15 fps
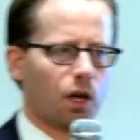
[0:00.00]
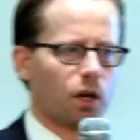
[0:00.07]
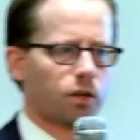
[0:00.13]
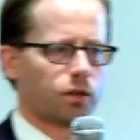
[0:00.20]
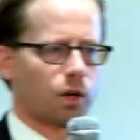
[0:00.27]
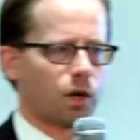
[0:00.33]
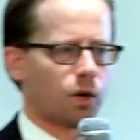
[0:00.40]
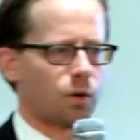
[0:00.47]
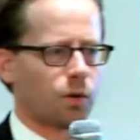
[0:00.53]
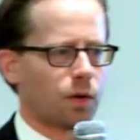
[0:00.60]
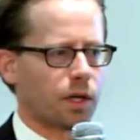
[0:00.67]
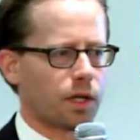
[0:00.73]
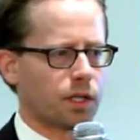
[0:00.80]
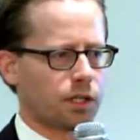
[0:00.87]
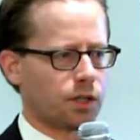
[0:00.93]
So,
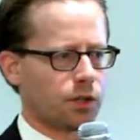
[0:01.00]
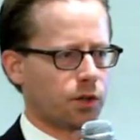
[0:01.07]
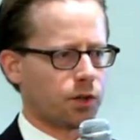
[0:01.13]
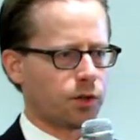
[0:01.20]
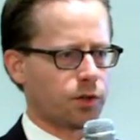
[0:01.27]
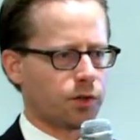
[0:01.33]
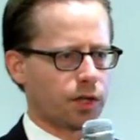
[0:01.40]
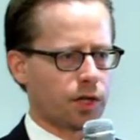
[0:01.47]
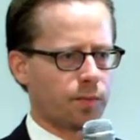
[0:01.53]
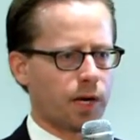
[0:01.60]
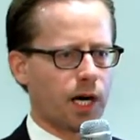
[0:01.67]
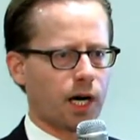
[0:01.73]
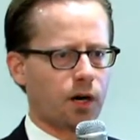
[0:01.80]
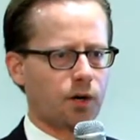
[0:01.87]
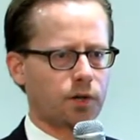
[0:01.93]
you know, you think
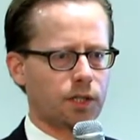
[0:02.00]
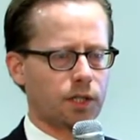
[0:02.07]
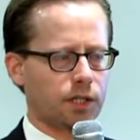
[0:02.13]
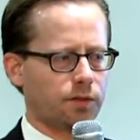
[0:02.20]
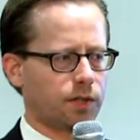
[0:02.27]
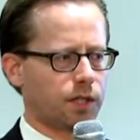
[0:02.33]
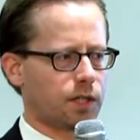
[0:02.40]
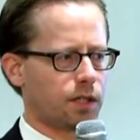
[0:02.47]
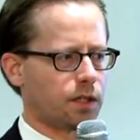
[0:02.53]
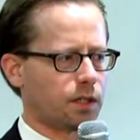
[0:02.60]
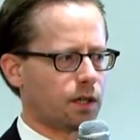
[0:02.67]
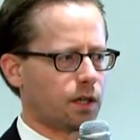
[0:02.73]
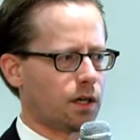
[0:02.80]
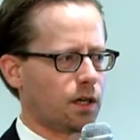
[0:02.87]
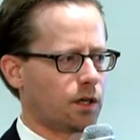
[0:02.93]
about even
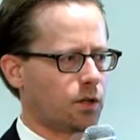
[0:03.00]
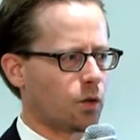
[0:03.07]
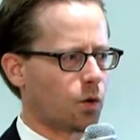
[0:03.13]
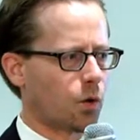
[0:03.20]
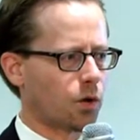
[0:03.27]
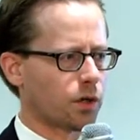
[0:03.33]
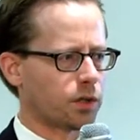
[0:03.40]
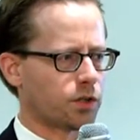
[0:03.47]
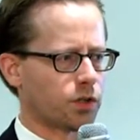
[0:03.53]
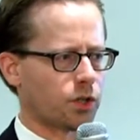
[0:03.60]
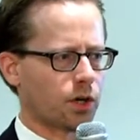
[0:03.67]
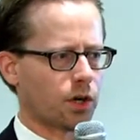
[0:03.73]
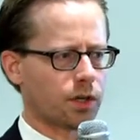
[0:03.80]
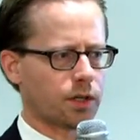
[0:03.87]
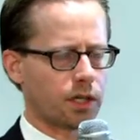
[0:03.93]
an org
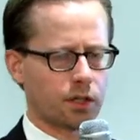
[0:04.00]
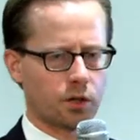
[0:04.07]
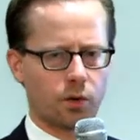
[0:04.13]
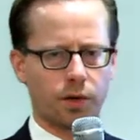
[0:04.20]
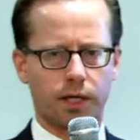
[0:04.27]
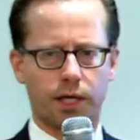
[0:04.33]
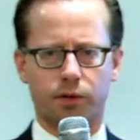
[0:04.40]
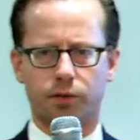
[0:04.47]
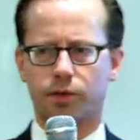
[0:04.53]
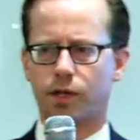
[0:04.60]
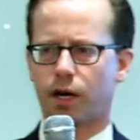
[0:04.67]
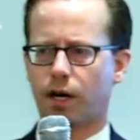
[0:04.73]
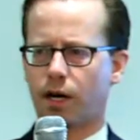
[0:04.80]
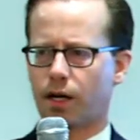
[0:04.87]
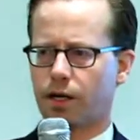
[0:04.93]
chart and going
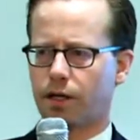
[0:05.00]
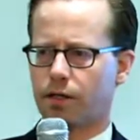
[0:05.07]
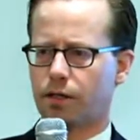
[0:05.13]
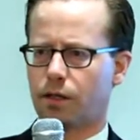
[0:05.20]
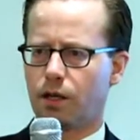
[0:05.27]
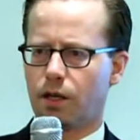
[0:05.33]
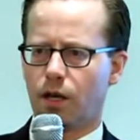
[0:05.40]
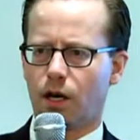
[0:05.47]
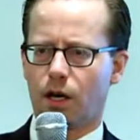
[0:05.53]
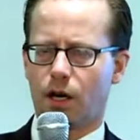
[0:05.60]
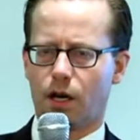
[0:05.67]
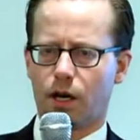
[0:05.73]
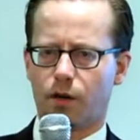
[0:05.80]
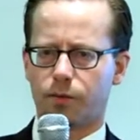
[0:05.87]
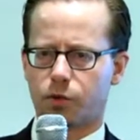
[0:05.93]
outside.
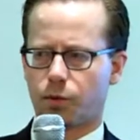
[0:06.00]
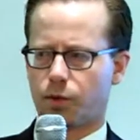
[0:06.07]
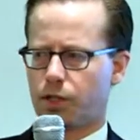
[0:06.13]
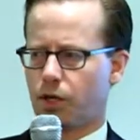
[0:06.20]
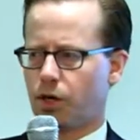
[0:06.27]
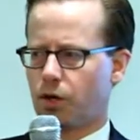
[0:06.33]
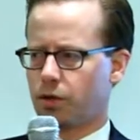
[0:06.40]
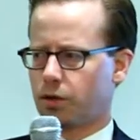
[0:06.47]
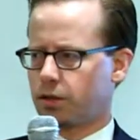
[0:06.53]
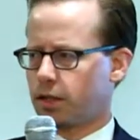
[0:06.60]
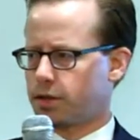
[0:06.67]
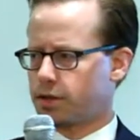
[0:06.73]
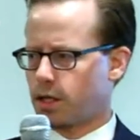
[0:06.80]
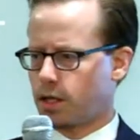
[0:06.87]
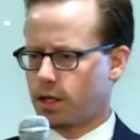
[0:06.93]
So we know,
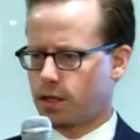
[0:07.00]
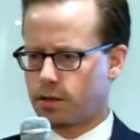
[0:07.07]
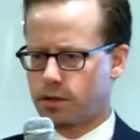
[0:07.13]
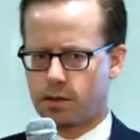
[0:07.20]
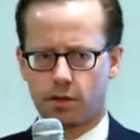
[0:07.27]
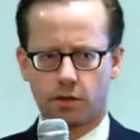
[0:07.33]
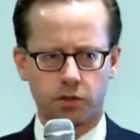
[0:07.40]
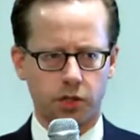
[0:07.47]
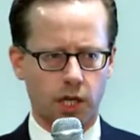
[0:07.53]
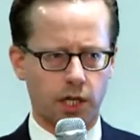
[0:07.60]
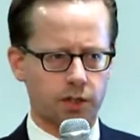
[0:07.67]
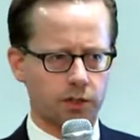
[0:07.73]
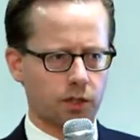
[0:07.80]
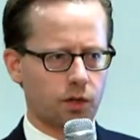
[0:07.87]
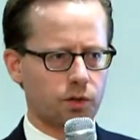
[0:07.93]
let's say it's
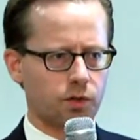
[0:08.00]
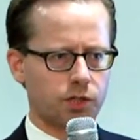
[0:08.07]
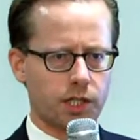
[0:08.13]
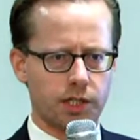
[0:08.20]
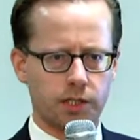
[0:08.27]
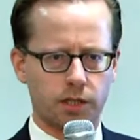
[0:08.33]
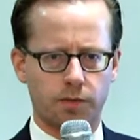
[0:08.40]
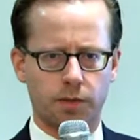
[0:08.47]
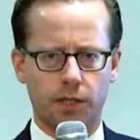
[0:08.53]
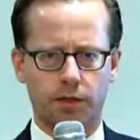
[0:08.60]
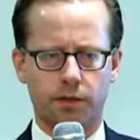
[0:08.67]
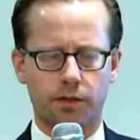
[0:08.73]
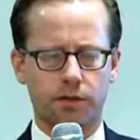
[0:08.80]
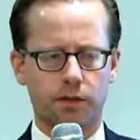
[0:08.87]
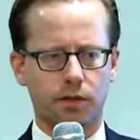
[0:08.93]
John Doe and Jane Smith.